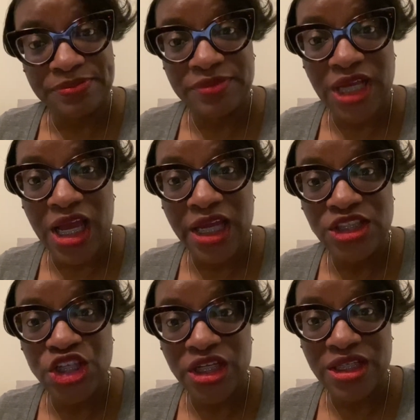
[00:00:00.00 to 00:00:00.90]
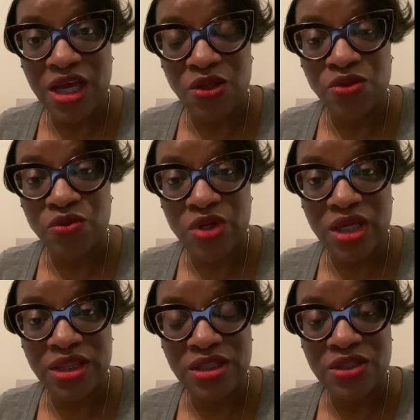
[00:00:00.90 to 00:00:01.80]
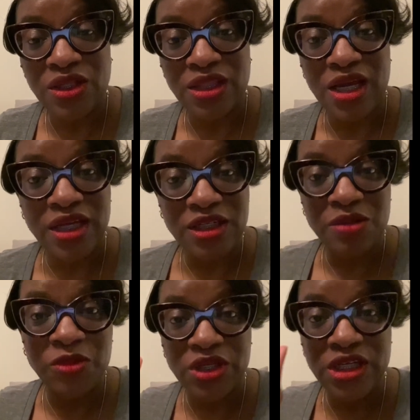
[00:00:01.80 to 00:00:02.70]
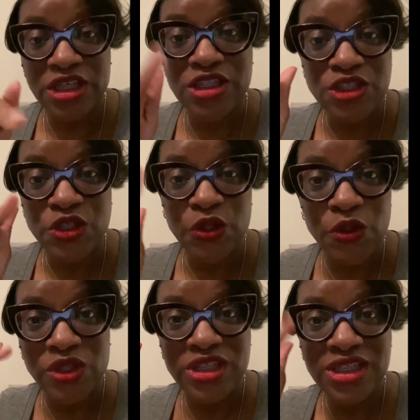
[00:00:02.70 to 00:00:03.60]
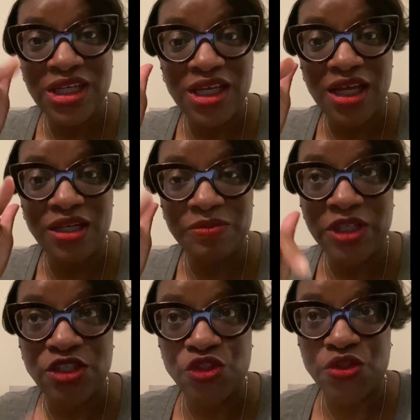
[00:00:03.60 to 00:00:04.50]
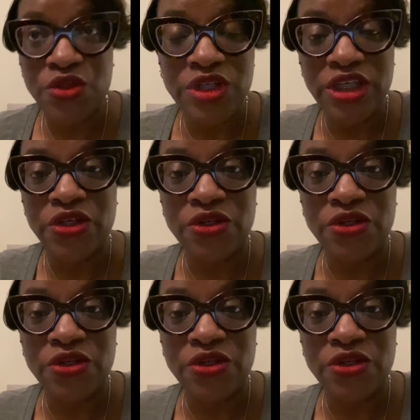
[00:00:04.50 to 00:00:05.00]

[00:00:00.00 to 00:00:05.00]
I checked out the Rothy's online, and I'm going to insert a picture here